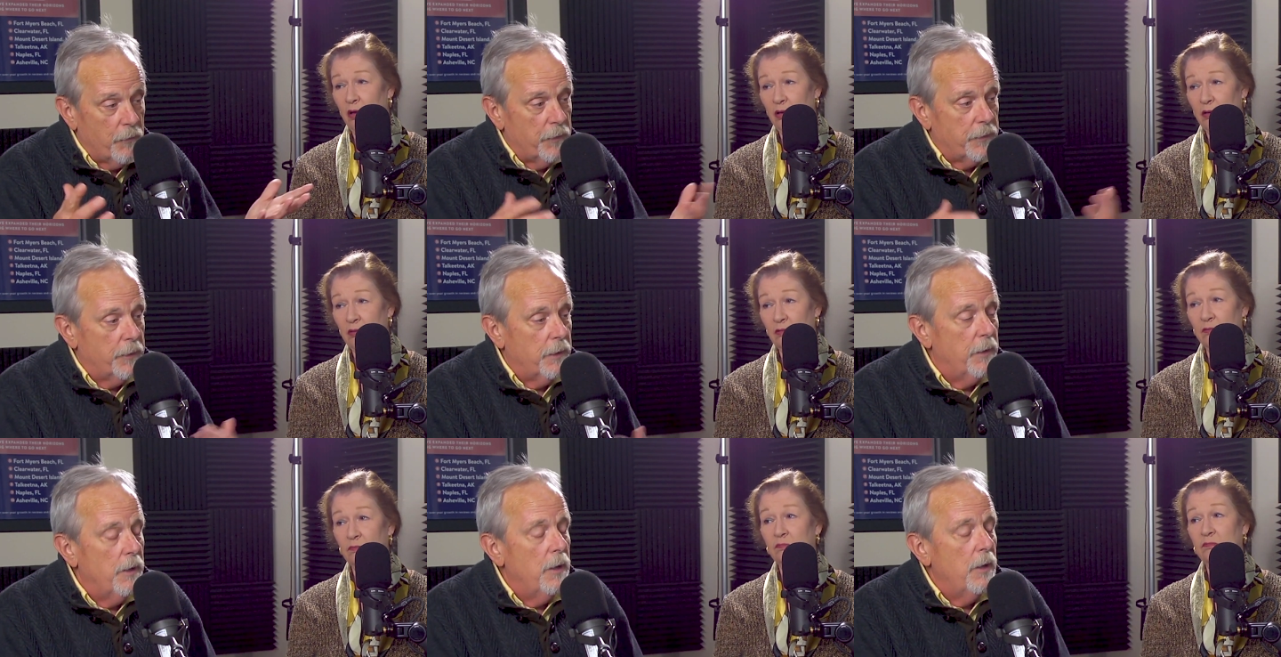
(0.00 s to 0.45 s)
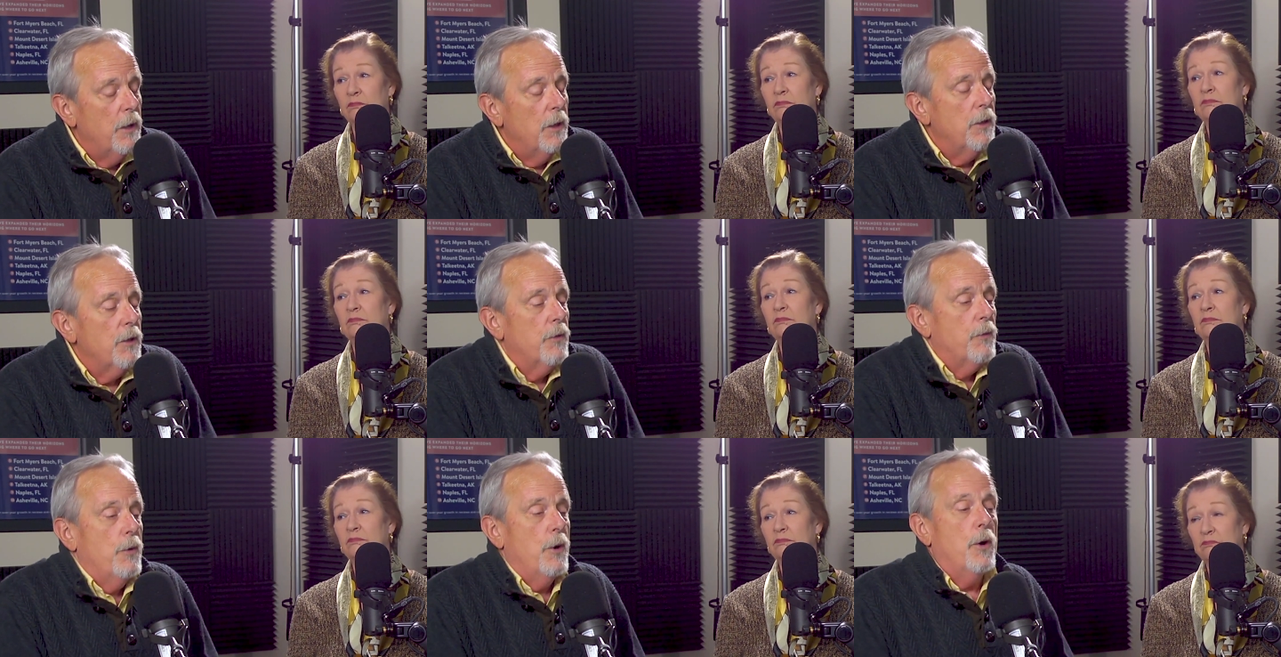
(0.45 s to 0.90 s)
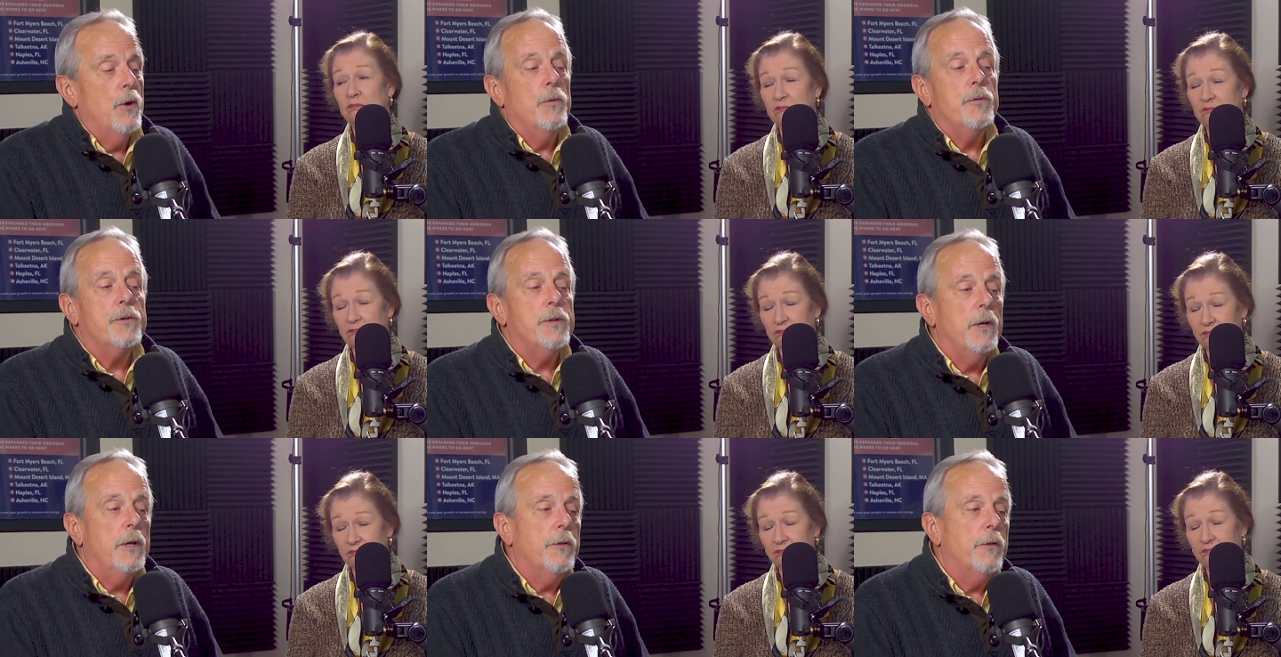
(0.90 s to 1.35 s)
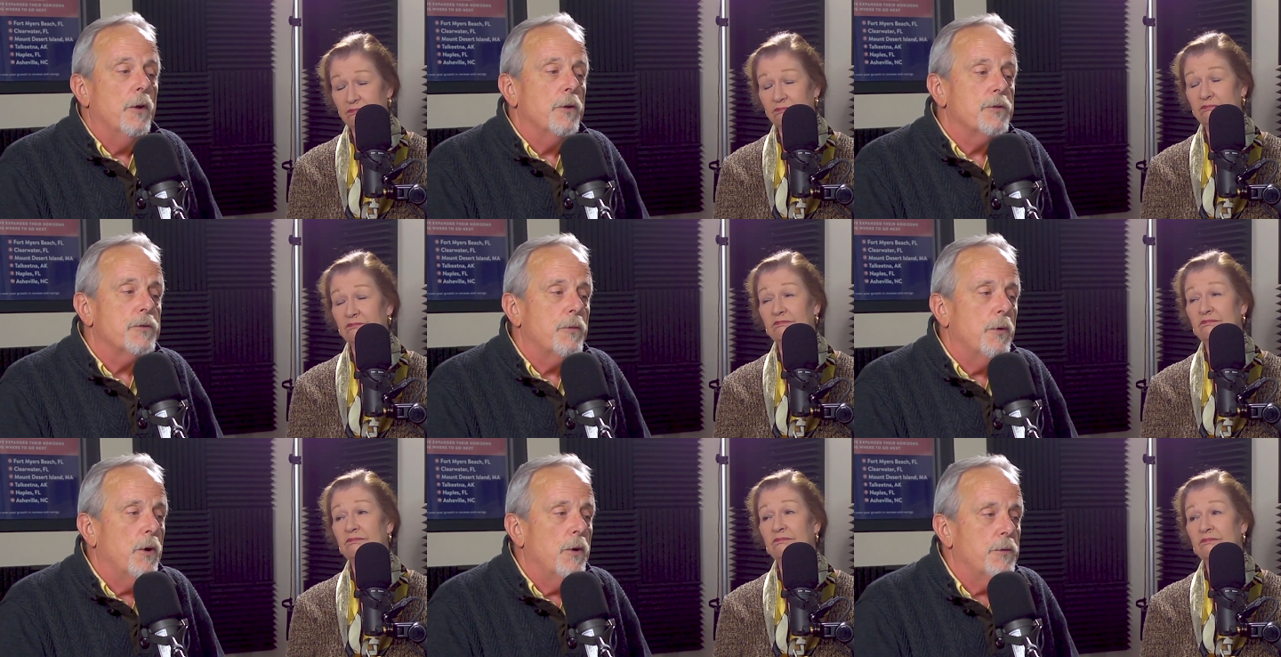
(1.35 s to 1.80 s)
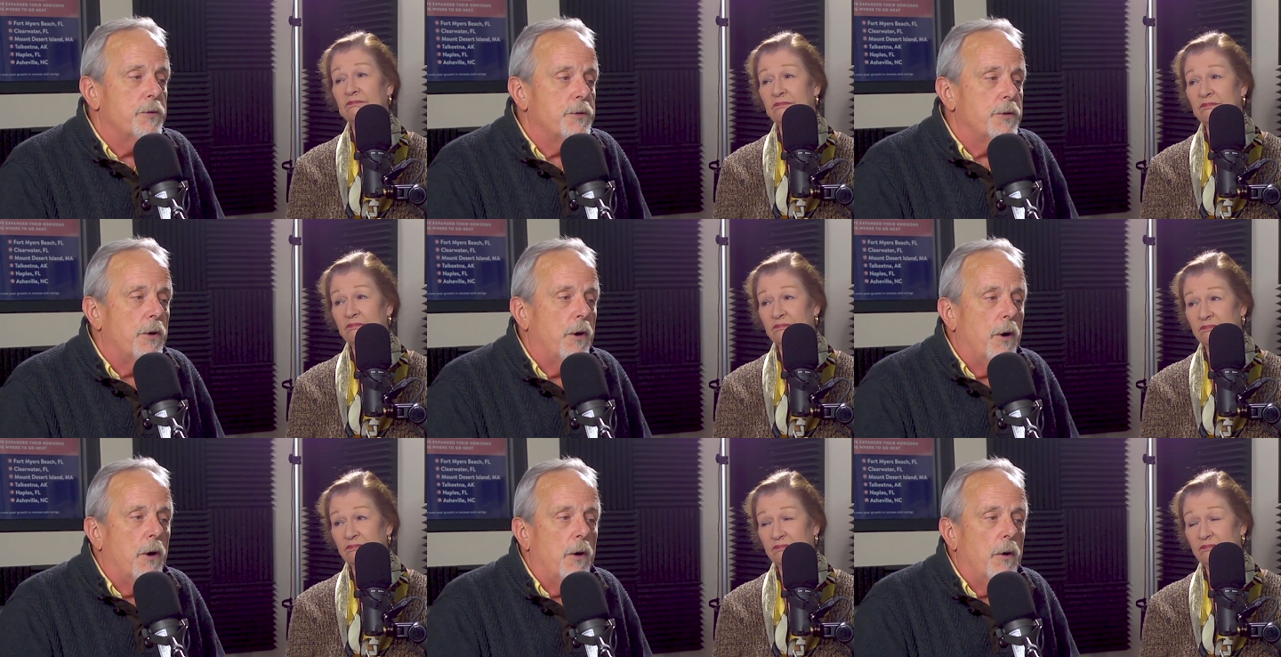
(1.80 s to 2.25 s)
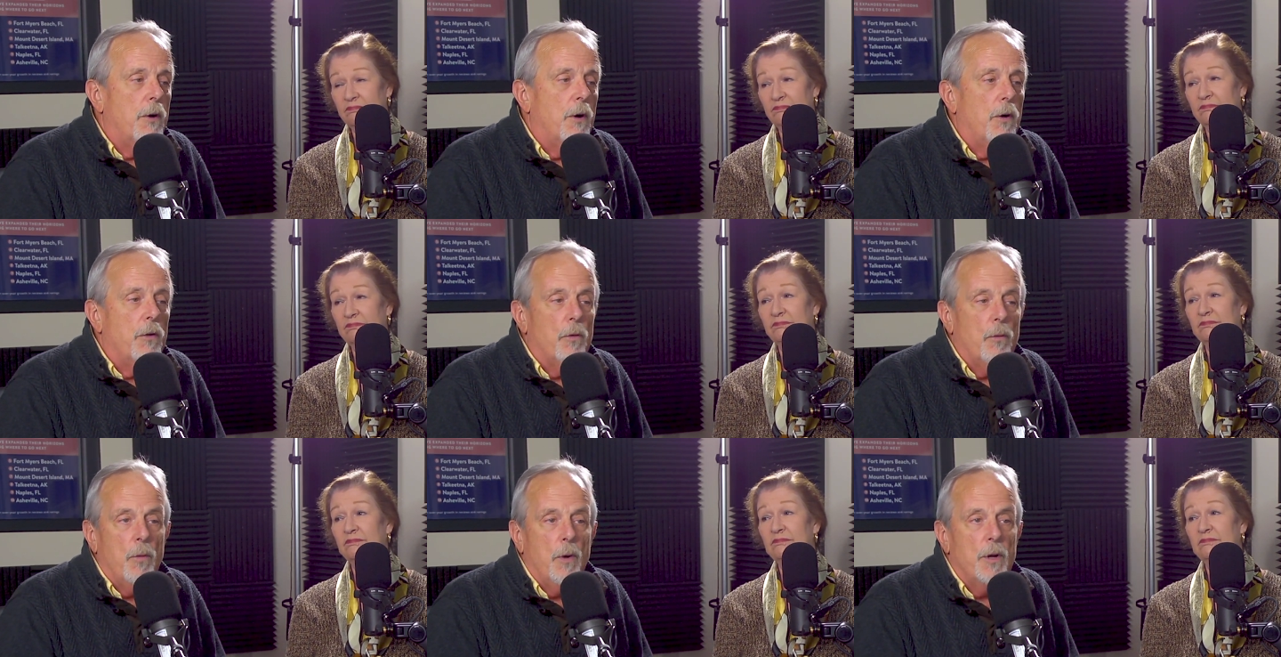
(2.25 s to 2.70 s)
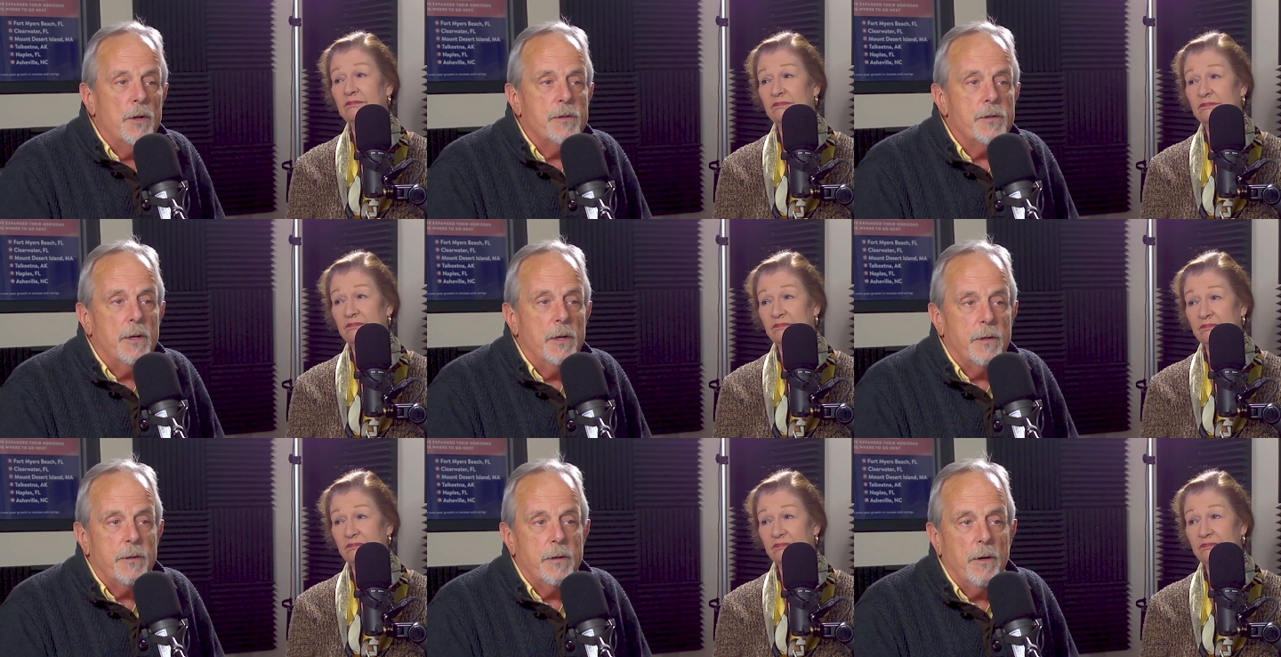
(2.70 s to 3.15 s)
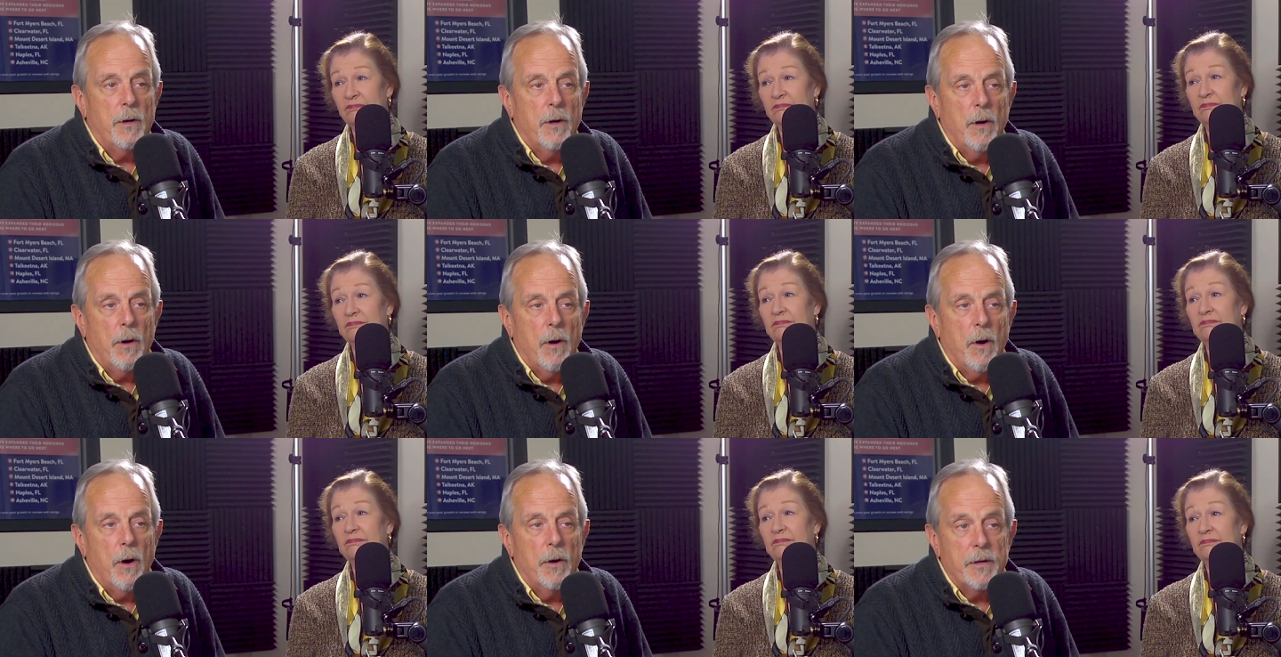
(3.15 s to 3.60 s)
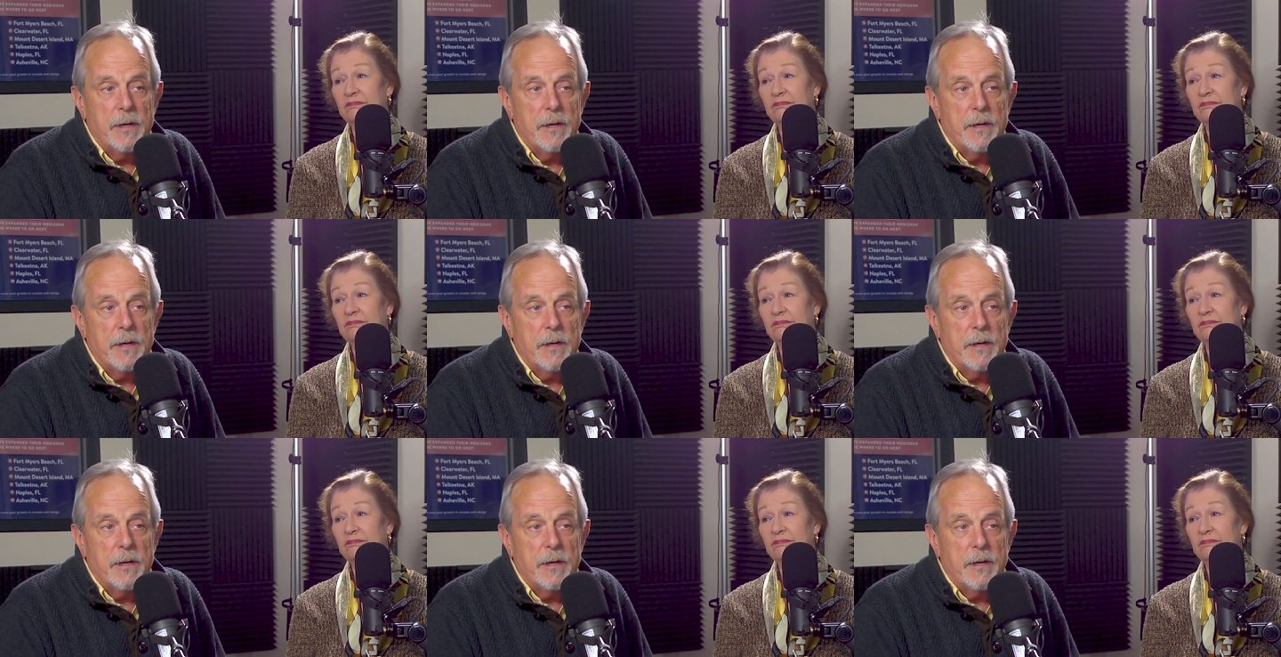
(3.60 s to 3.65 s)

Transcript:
Speaker 1: over the, the roads, and those roads are are the ones that uh, are